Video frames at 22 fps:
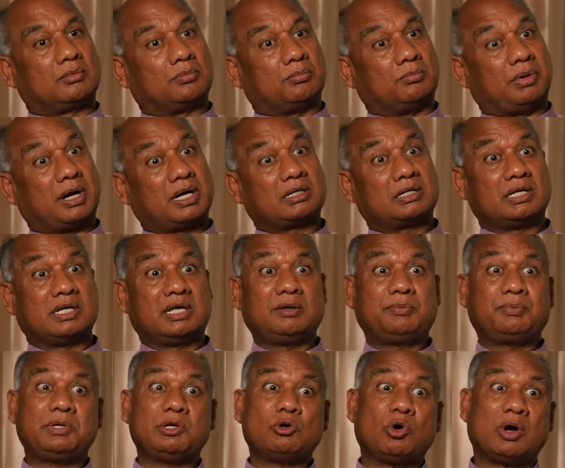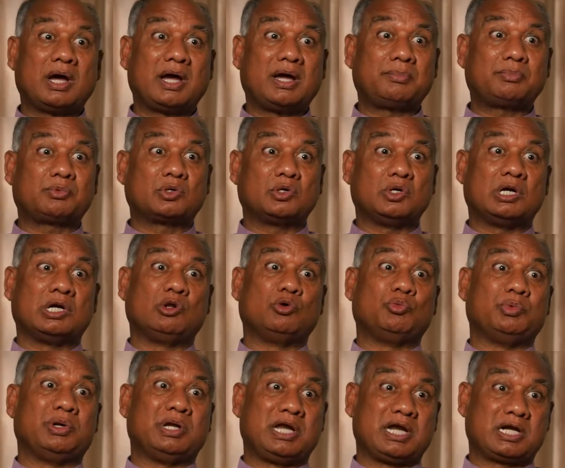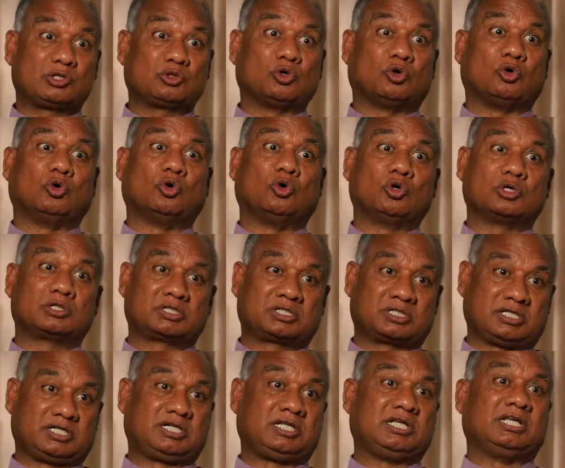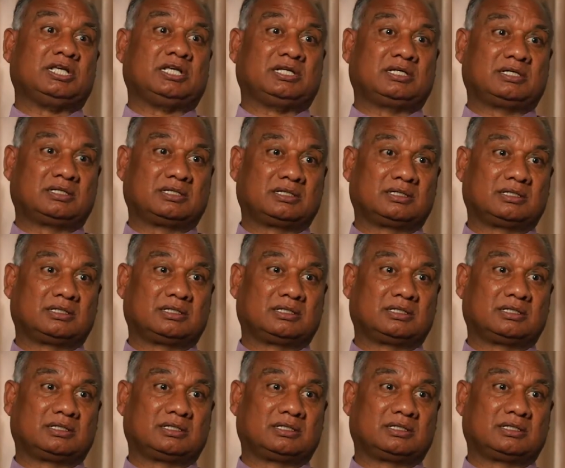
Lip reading: But if you have to illuminate the whole city,